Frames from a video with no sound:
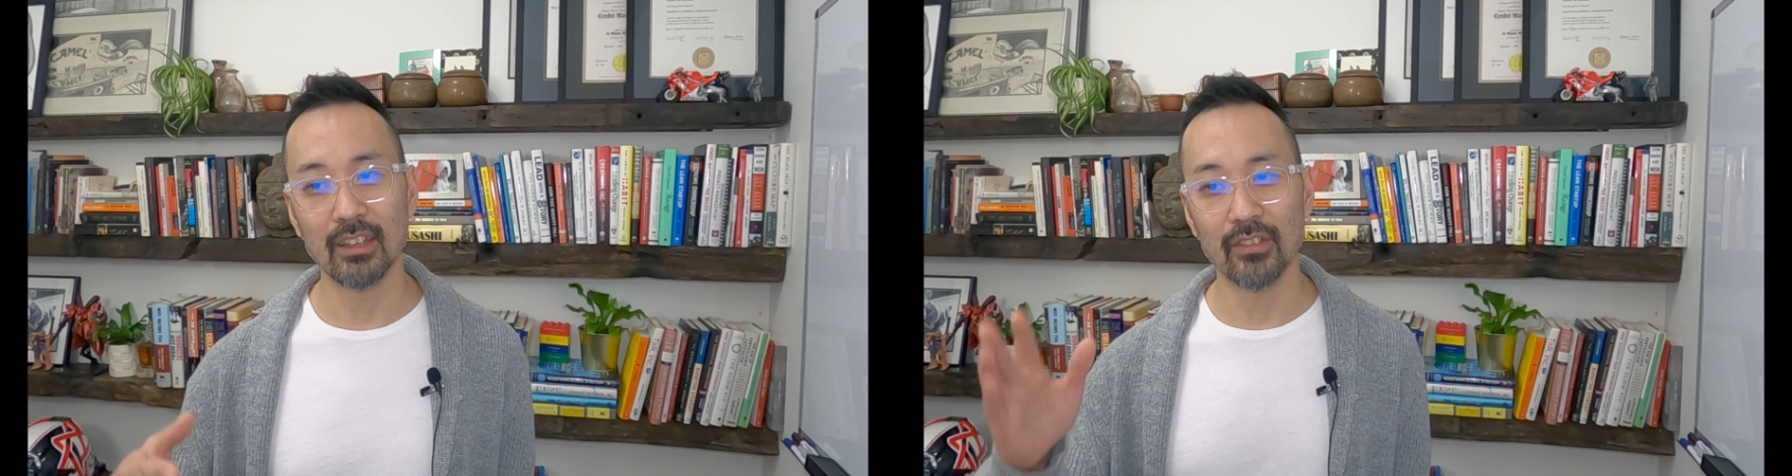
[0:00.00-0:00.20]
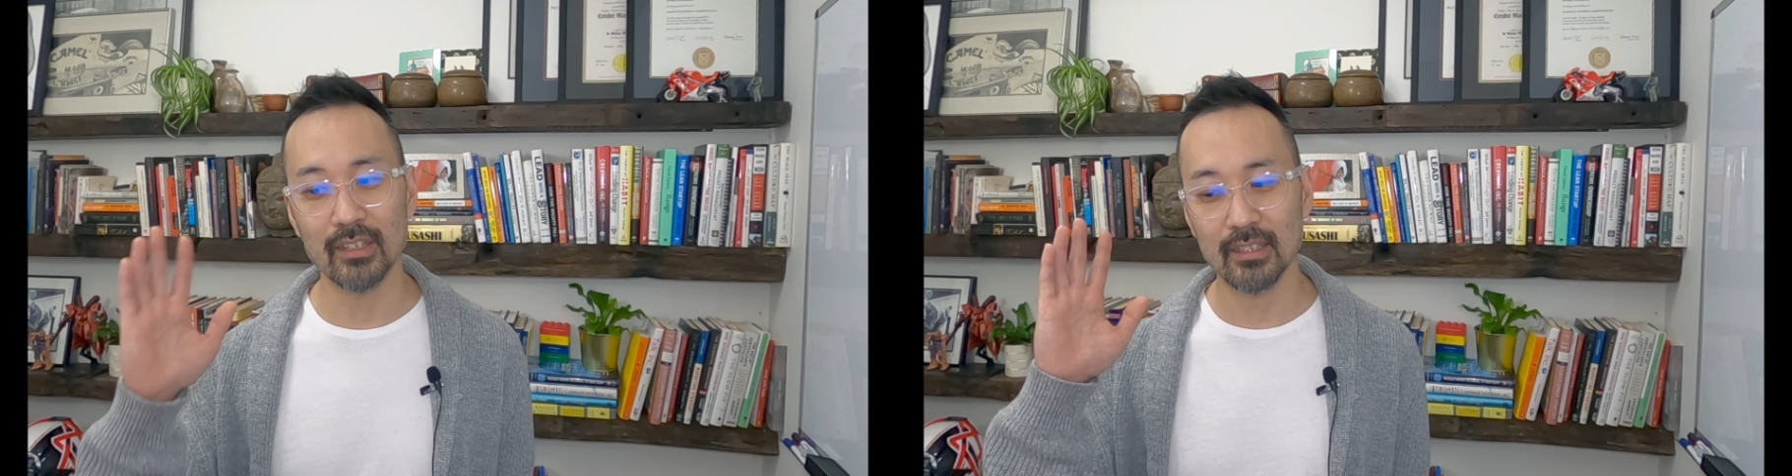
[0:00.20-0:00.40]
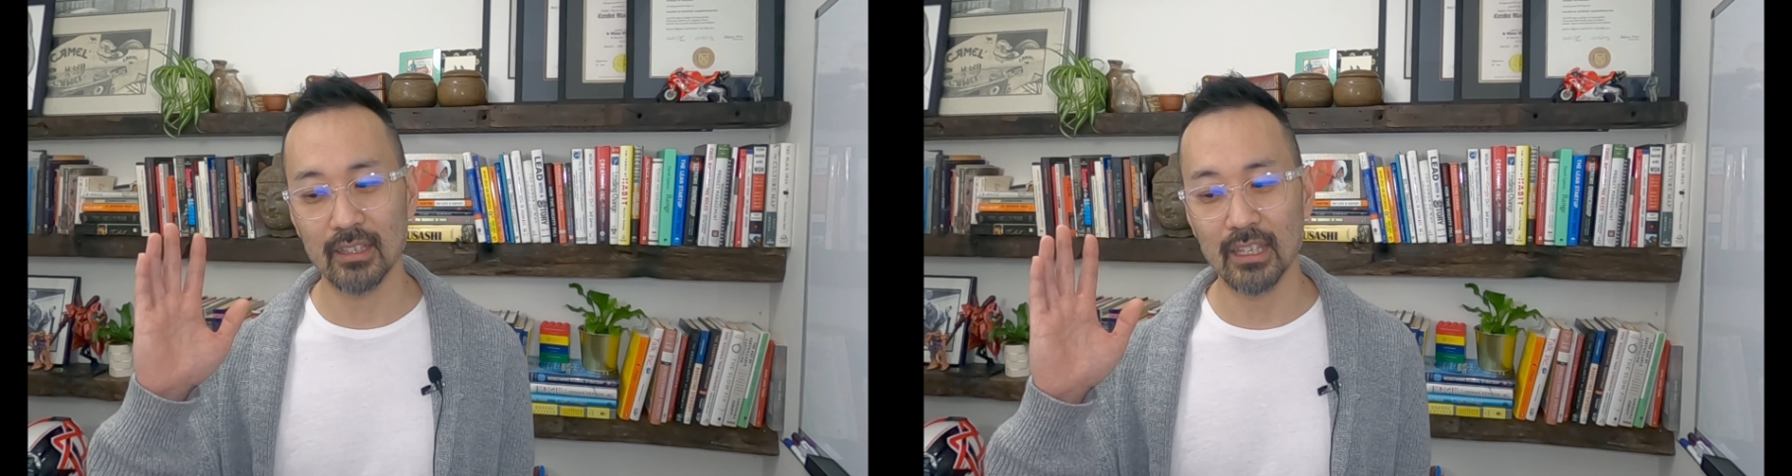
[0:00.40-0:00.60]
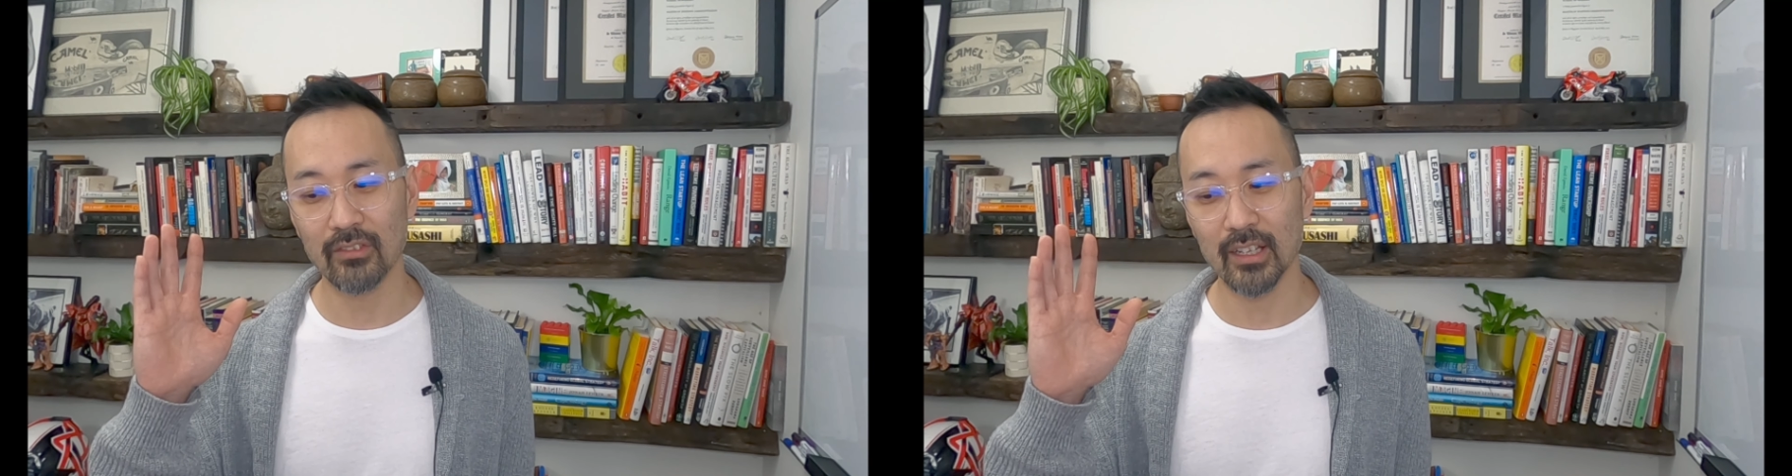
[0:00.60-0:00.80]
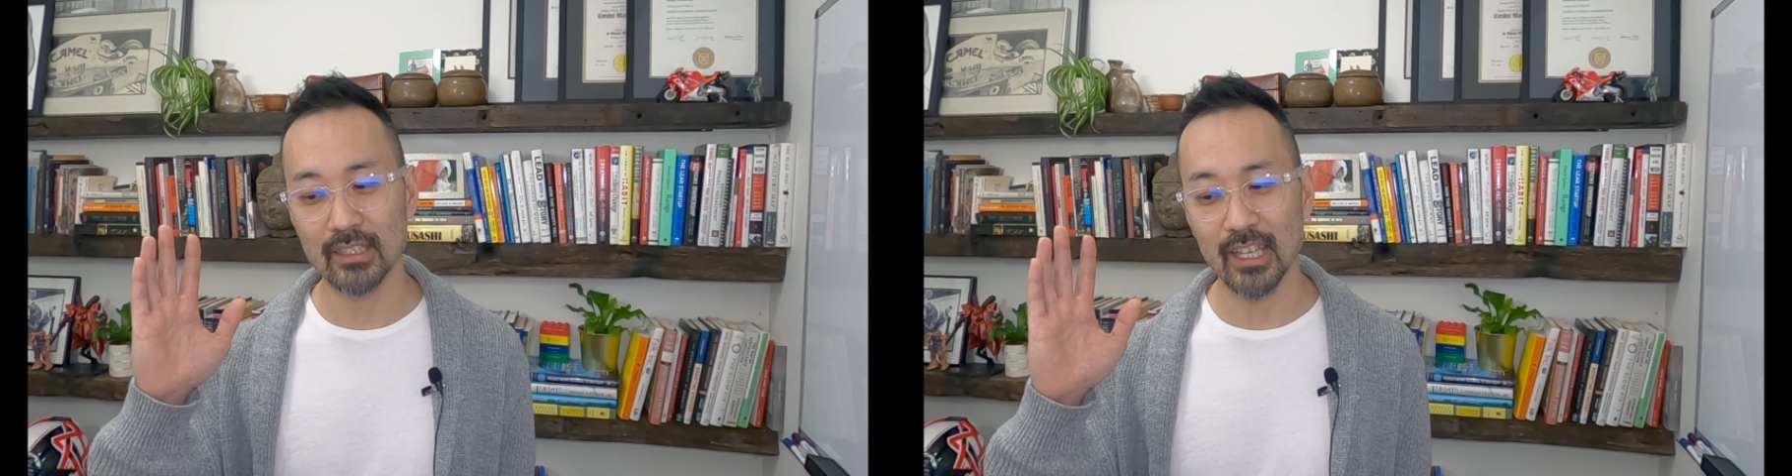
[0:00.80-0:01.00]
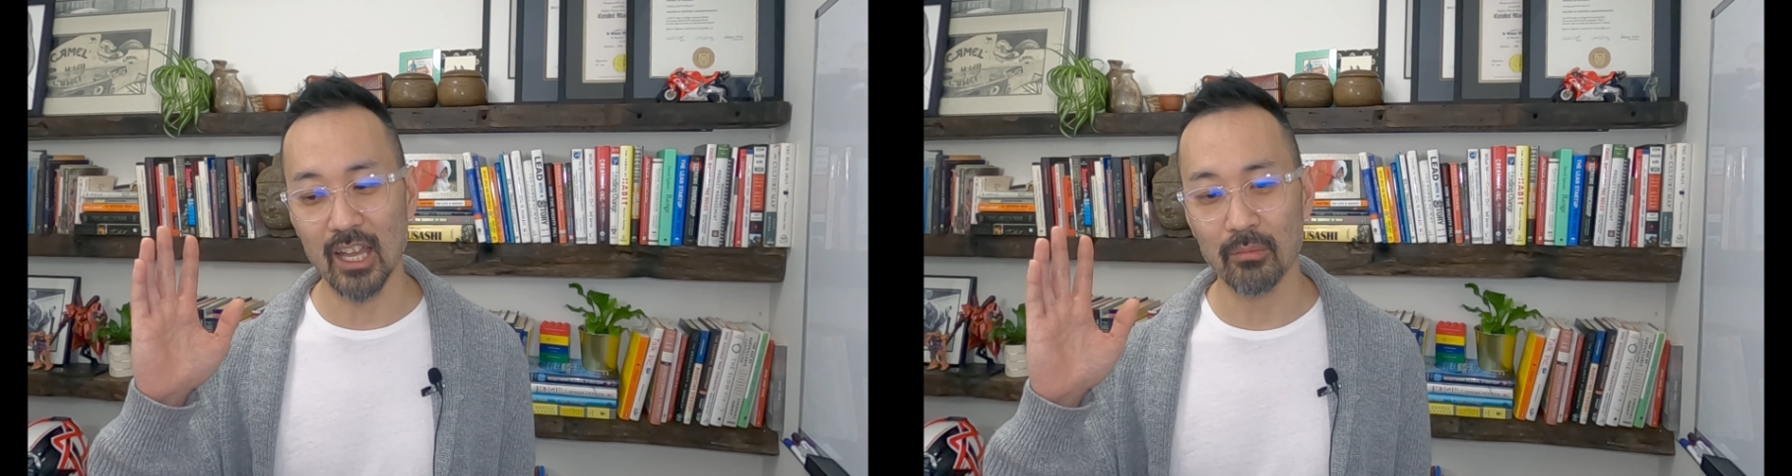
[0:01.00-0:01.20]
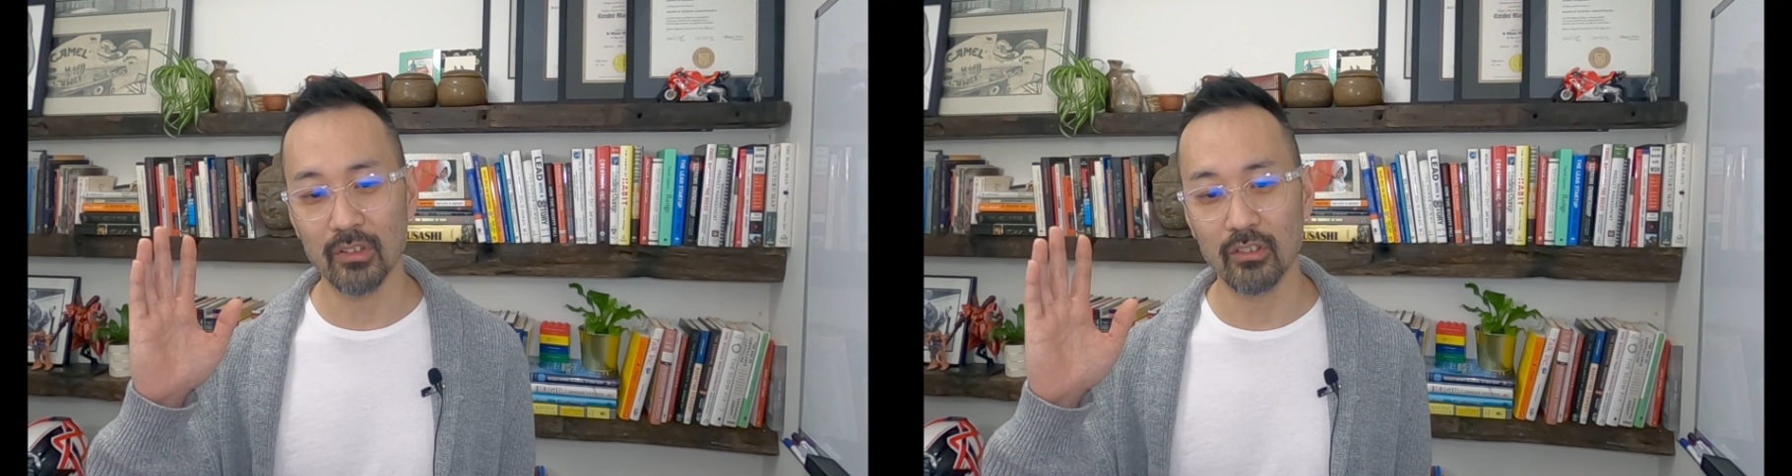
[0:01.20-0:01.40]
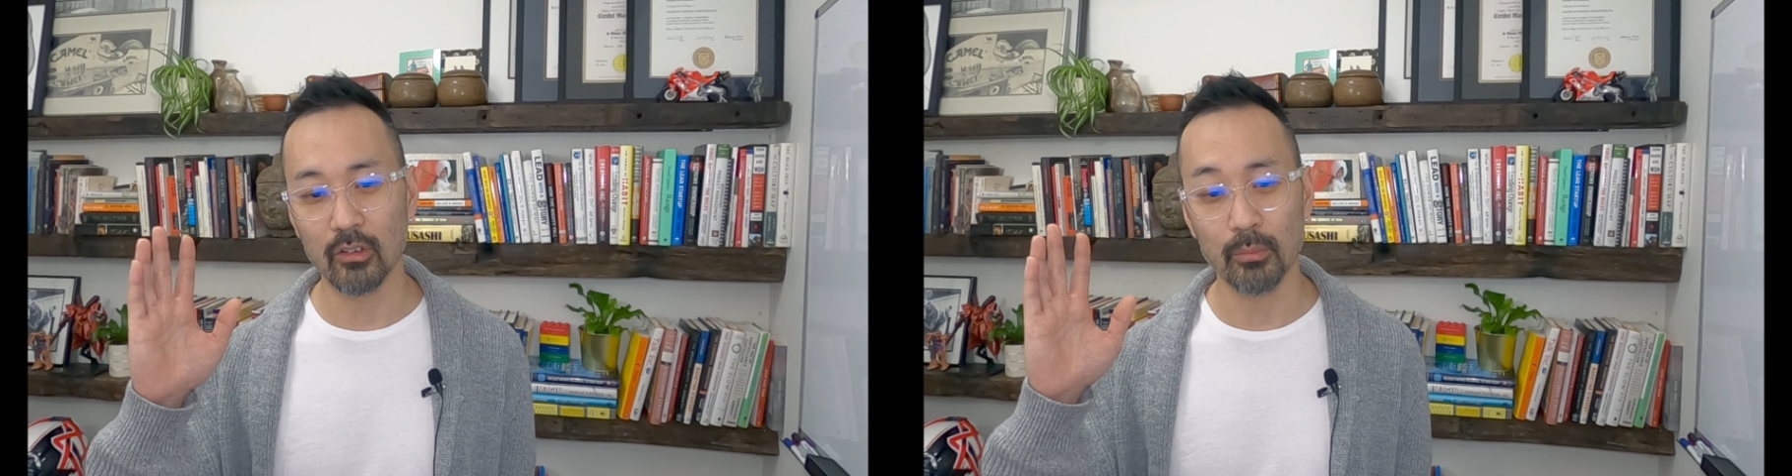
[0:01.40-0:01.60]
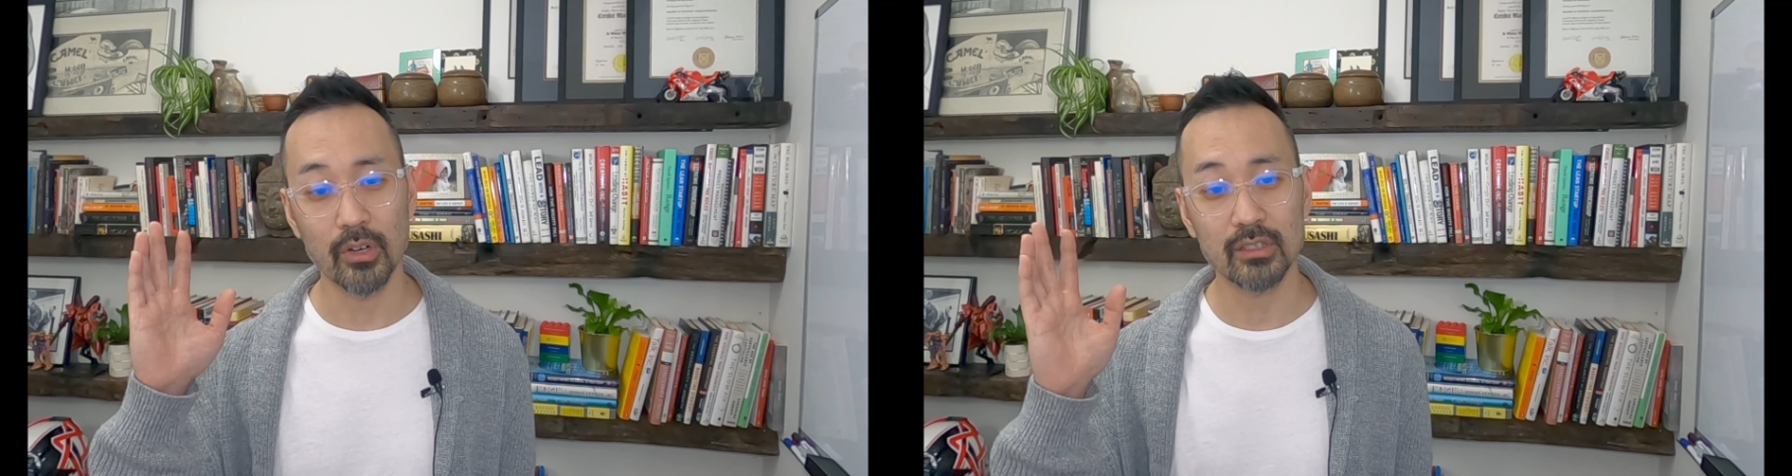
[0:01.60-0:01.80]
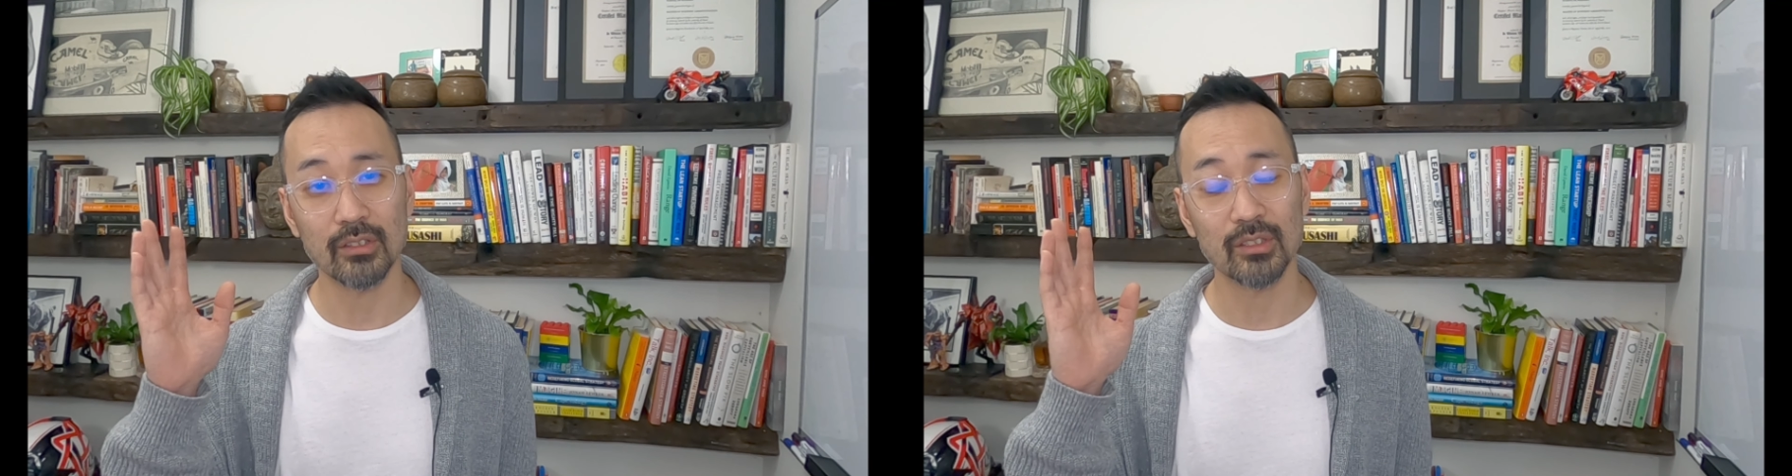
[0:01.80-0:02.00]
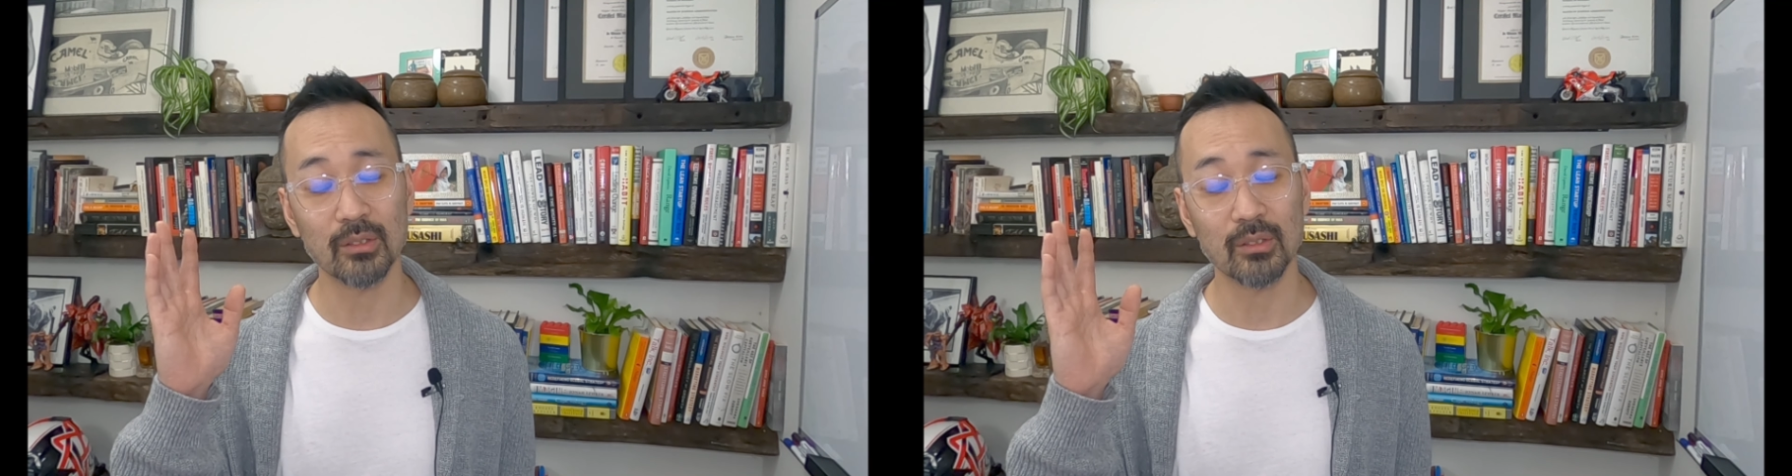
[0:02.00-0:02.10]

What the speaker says: give an example or personal